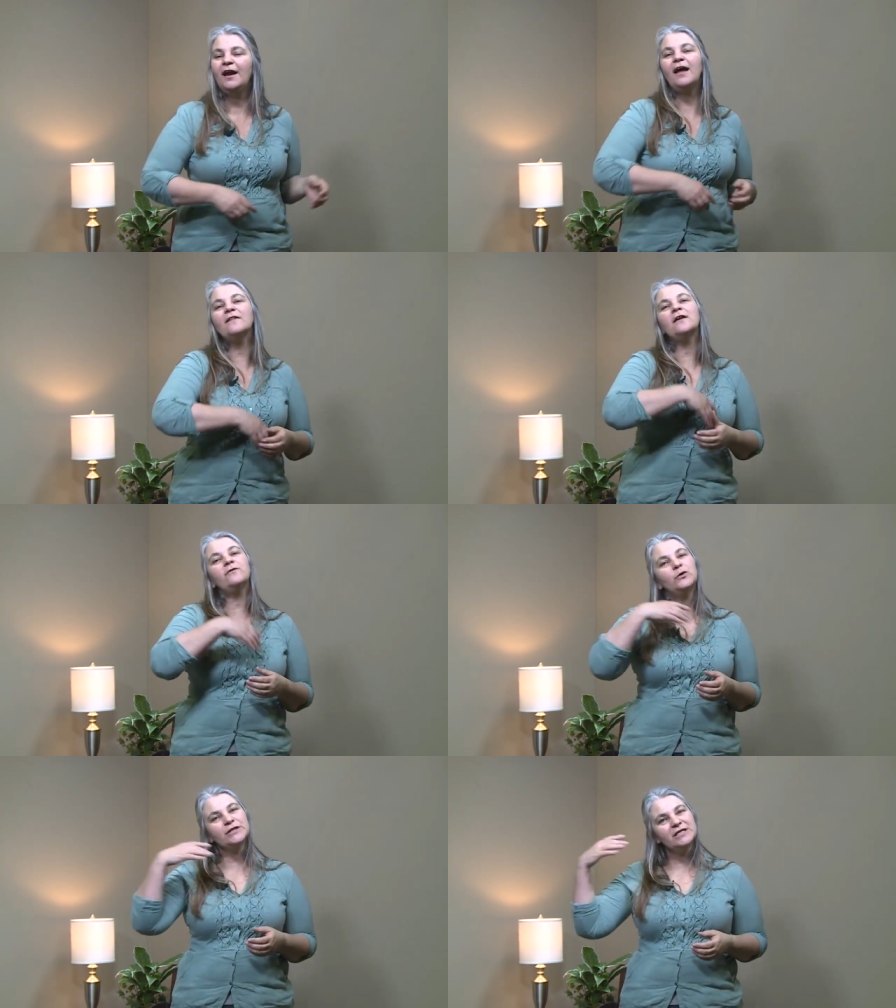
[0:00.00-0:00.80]
And then, of
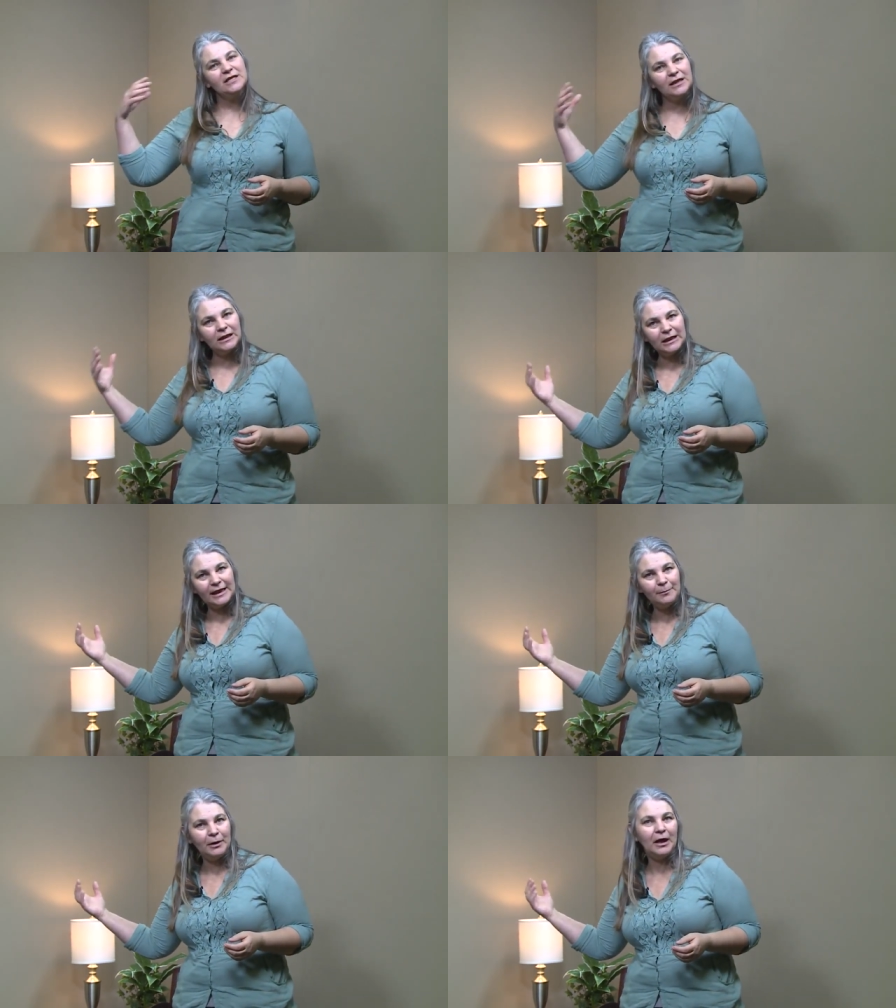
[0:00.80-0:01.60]
course, the
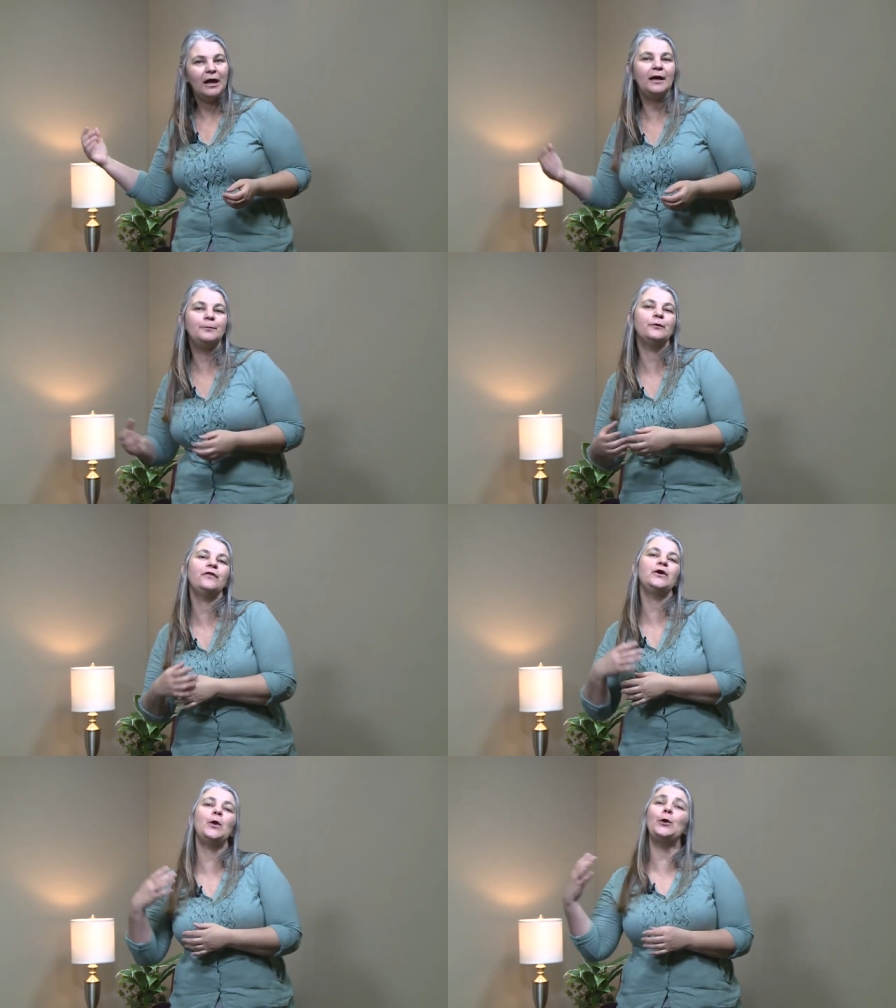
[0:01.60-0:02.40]
clay pipe or
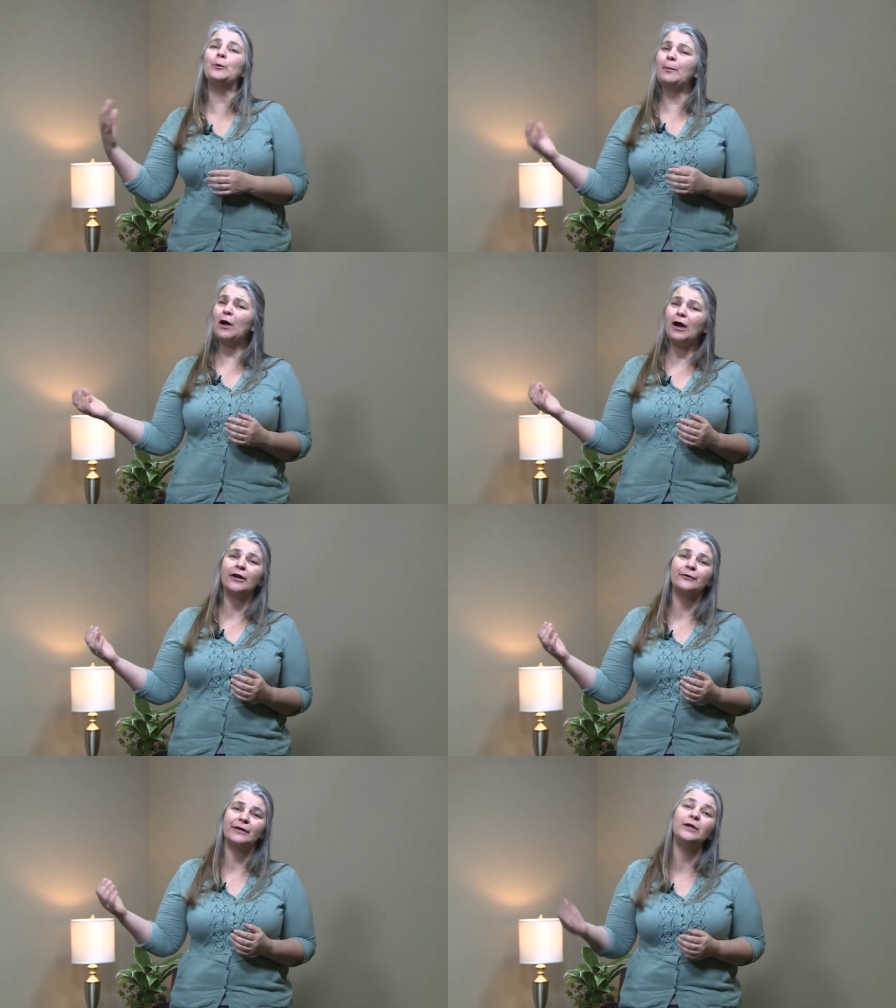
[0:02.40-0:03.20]
the old
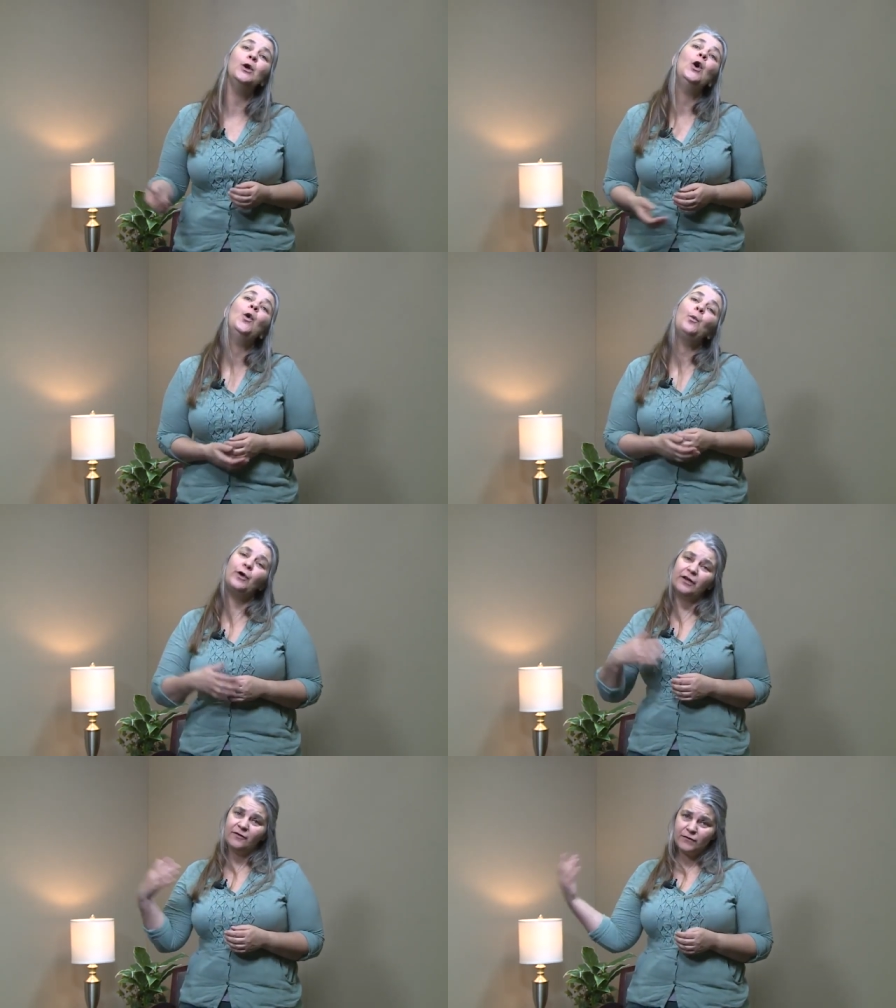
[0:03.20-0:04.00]
pottery
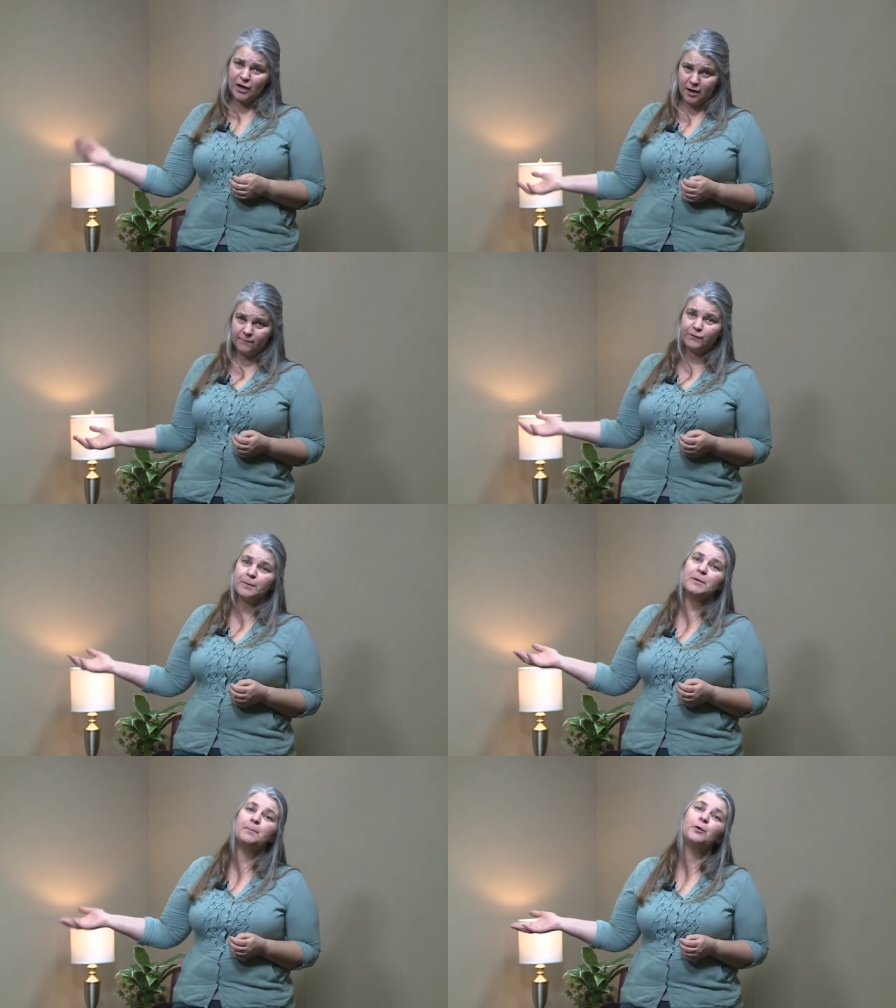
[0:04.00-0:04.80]
would have come
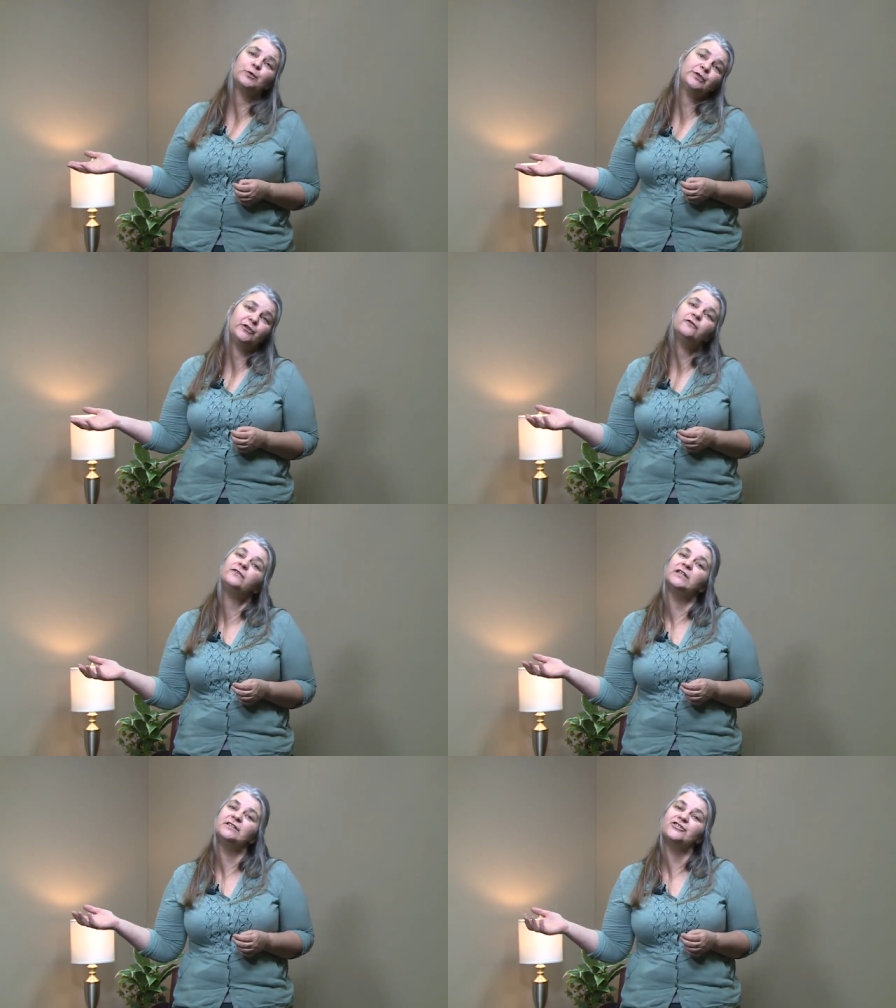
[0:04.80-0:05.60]
from the maroon
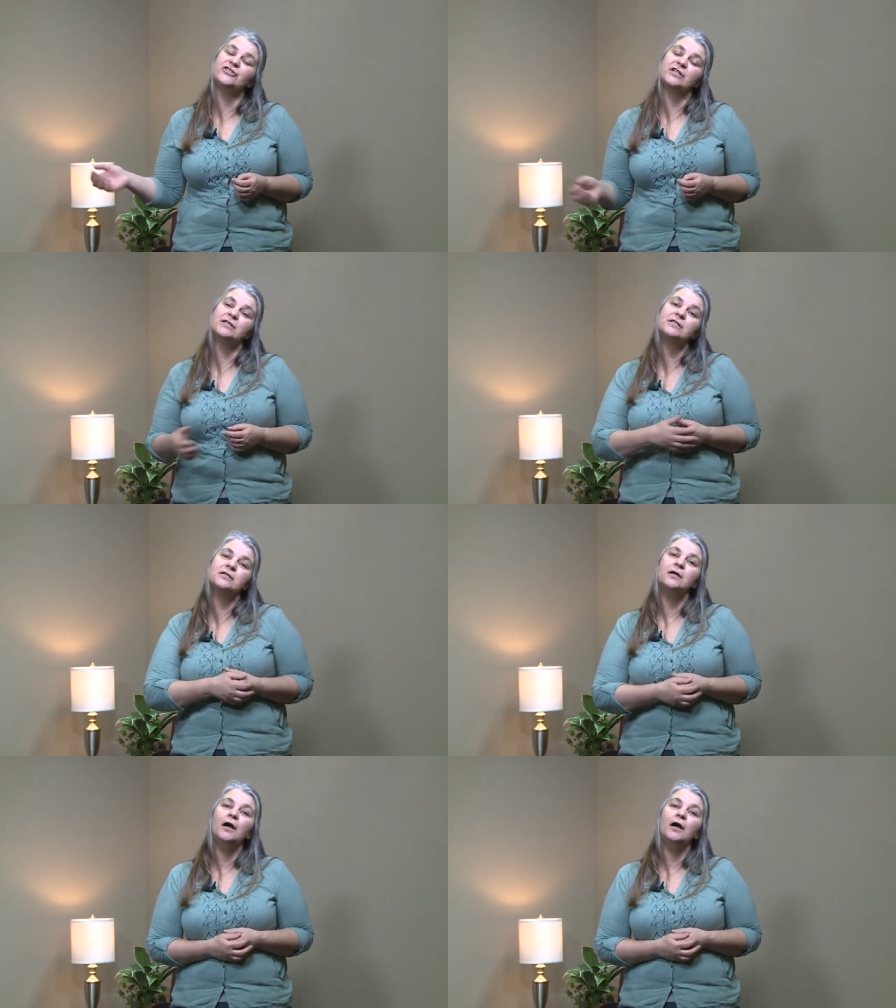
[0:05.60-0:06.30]
villages.